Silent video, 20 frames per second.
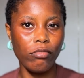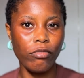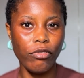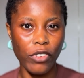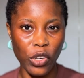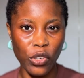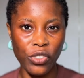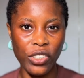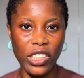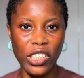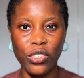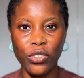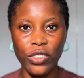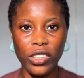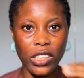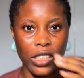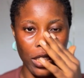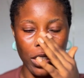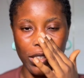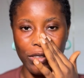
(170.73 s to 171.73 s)
foundation
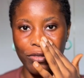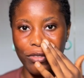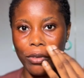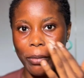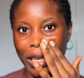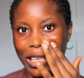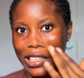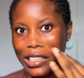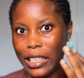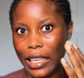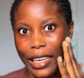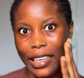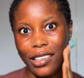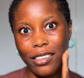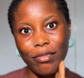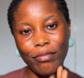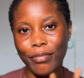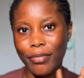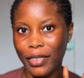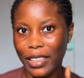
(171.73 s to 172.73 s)
shade for my skin.
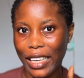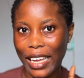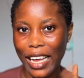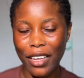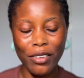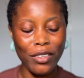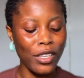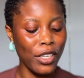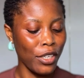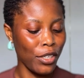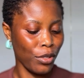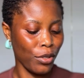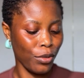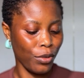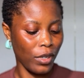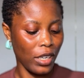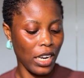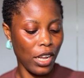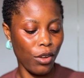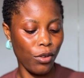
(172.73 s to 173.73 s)
Yeah, so
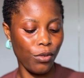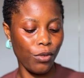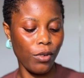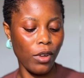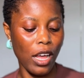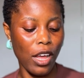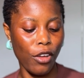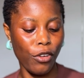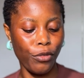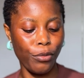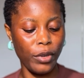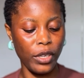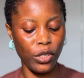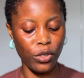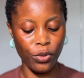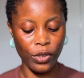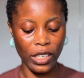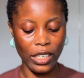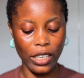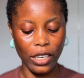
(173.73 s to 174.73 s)
now I'll be
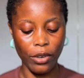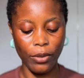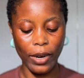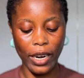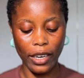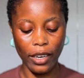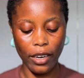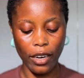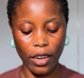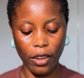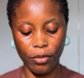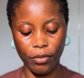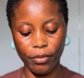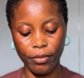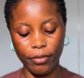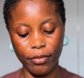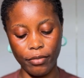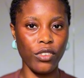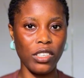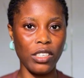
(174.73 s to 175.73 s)
doing that right now,
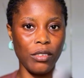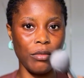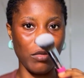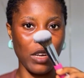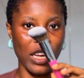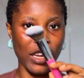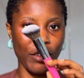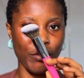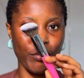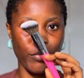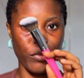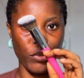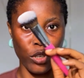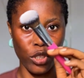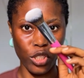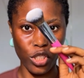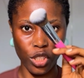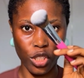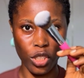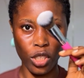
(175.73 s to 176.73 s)
using my
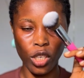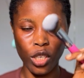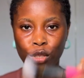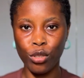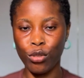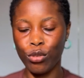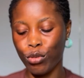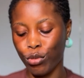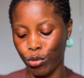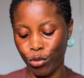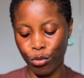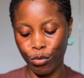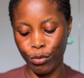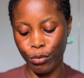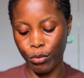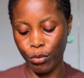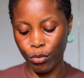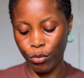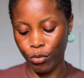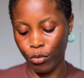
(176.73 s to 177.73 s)
brush to
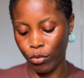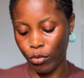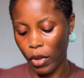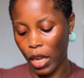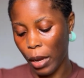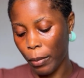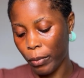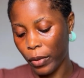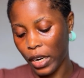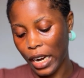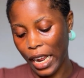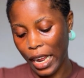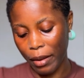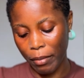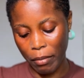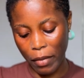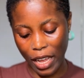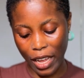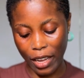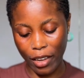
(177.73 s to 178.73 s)
apply
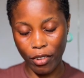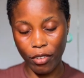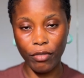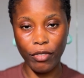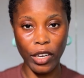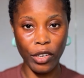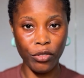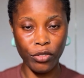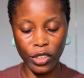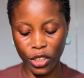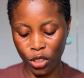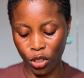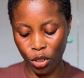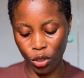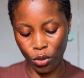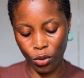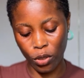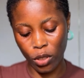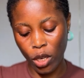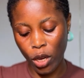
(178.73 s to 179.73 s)
my
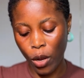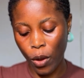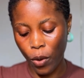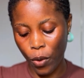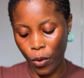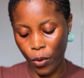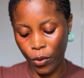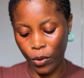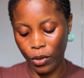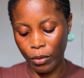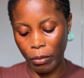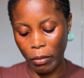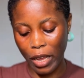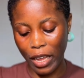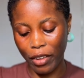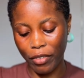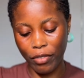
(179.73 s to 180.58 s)
foundation on my